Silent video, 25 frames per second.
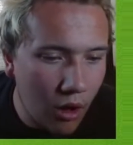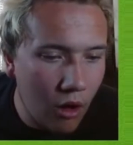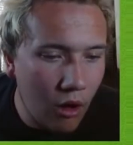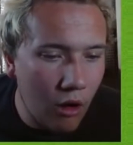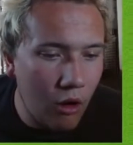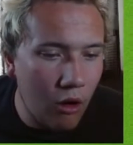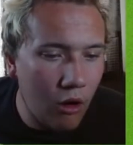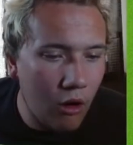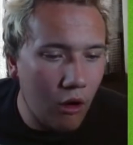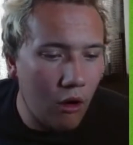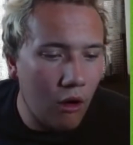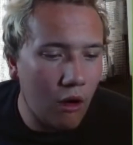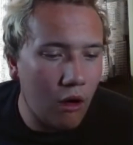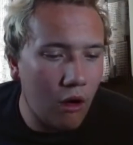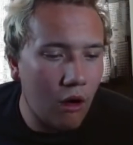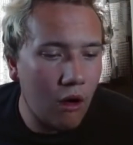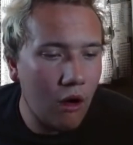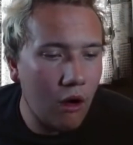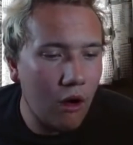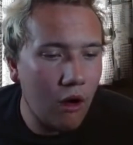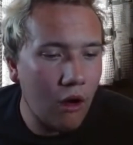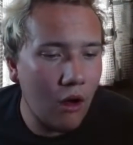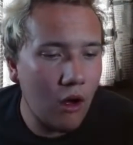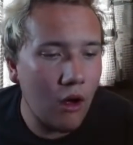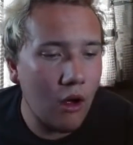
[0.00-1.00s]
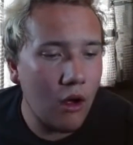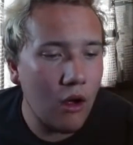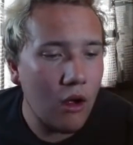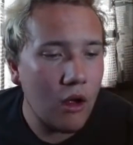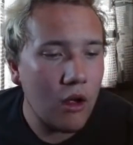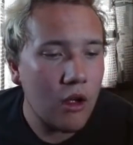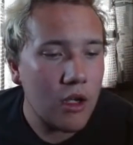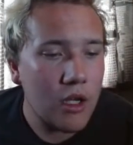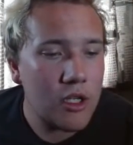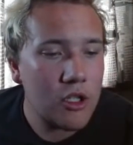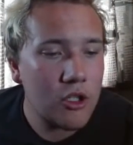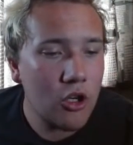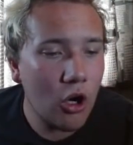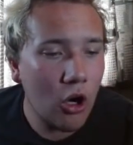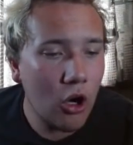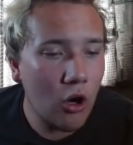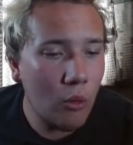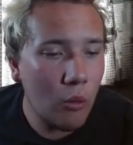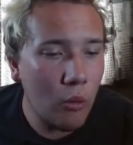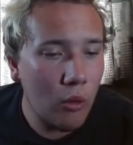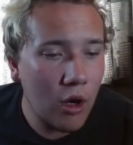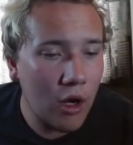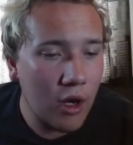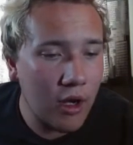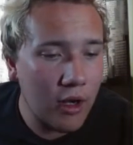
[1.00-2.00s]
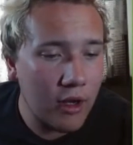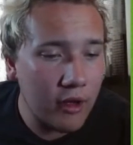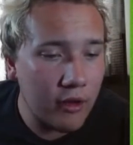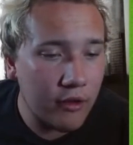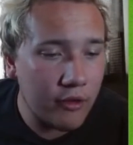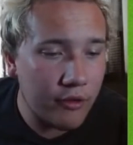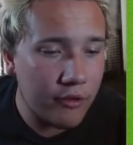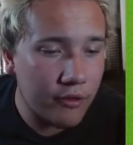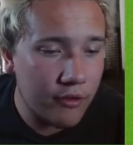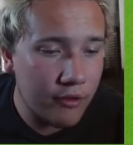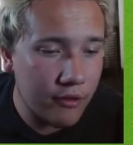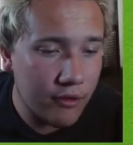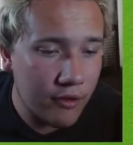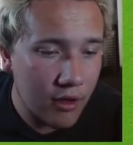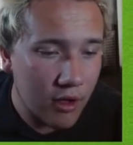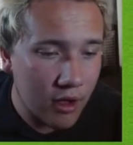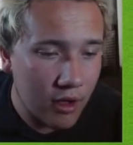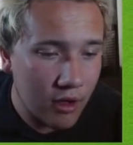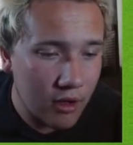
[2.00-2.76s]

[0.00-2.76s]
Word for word: Oh, he's got a wife.